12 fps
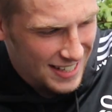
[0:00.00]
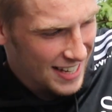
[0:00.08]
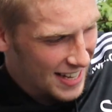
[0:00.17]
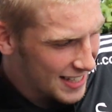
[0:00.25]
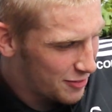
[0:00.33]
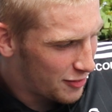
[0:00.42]

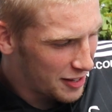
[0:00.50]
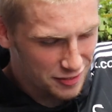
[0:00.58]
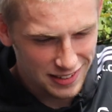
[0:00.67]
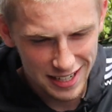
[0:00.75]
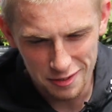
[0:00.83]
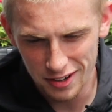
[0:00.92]
Yeah,
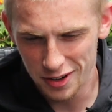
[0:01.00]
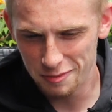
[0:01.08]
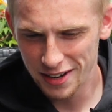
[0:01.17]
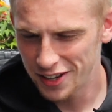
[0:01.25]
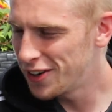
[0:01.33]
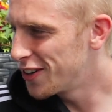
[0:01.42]
thankfully I went on
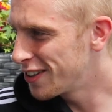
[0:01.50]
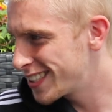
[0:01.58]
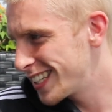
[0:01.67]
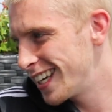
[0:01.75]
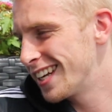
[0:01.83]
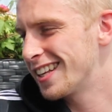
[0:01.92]
my own
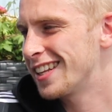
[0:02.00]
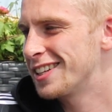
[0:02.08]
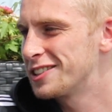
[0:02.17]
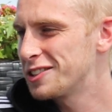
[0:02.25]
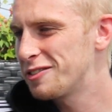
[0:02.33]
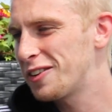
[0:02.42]
singing. I think
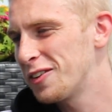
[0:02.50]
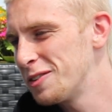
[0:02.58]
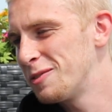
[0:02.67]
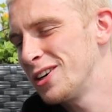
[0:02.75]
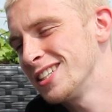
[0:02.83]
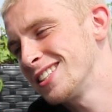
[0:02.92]
there was a few other
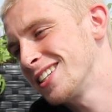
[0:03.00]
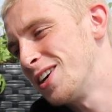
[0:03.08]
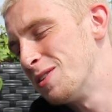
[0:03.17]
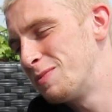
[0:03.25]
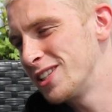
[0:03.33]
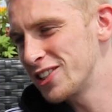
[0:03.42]
boys that
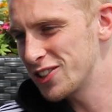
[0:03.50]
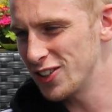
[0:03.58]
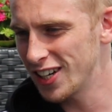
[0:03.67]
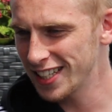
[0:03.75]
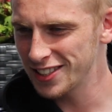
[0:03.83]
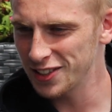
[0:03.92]
got up and
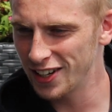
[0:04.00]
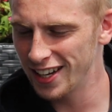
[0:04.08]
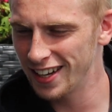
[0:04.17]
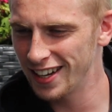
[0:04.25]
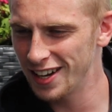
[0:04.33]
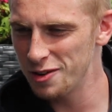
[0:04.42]
sung. I sung
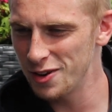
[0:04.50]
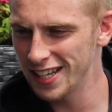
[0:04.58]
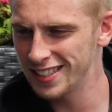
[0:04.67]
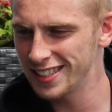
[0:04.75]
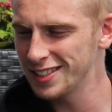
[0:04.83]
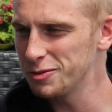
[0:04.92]
uh,
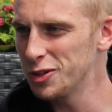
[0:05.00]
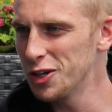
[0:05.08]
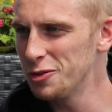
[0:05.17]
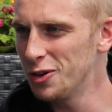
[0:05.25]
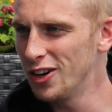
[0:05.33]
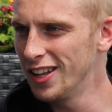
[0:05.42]
Oasis
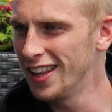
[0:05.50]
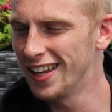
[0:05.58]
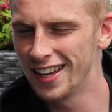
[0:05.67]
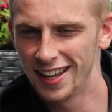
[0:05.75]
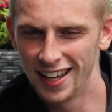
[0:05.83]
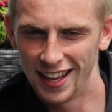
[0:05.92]
Wonderwall
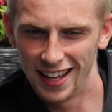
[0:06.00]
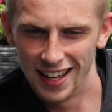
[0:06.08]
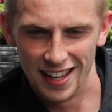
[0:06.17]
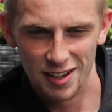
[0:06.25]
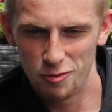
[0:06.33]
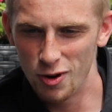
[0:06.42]

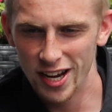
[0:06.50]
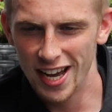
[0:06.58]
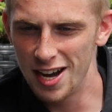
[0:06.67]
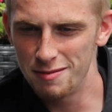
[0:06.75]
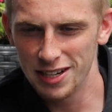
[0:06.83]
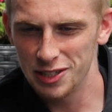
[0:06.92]
way
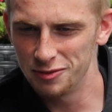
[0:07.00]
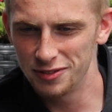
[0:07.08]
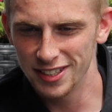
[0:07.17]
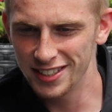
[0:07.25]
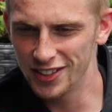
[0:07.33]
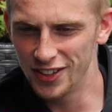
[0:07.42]
out of my
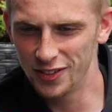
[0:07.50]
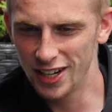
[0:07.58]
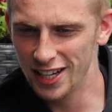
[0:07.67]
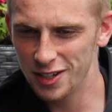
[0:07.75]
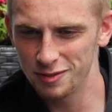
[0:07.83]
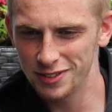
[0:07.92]
comfort zone when
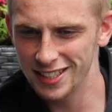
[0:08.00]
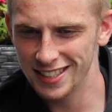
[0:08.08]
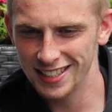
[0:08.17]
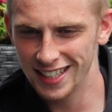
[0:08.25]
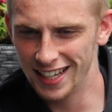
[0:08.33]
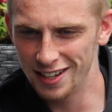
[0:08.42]
it comes to
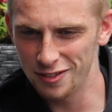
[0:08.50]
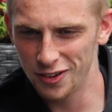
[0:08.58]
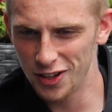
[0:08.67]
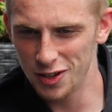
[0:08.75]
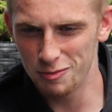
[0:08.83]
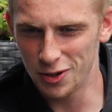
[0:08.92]
singing in
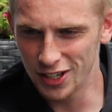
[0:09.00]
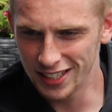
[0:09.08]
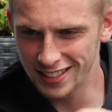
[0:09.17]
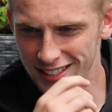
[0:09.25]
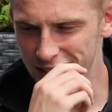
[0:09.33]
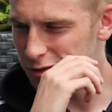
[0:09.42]
front of the
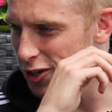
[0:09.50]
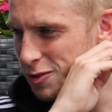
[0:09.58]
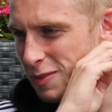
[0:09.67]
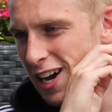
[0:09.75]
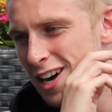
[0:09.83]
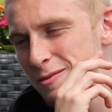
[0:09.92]
boys. It's the
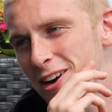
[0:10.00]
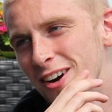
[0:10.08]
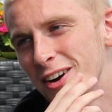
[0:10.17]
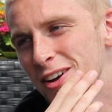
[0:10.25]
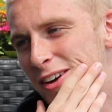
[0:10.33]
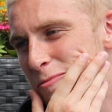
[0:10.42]
worst part
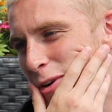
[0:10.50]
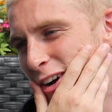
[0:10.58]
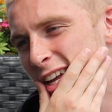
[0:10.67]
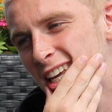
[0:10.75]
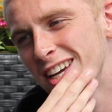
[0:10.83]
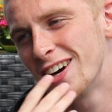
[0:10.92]
about it, but
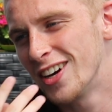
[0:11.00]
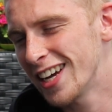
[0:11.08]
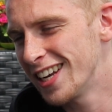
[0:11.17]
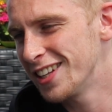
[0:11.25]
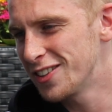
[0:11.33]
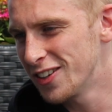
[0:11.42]
you got to
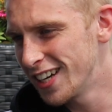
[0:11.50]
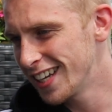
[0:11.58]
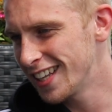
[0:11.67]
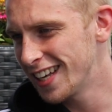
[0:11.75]
get it done, aren't you?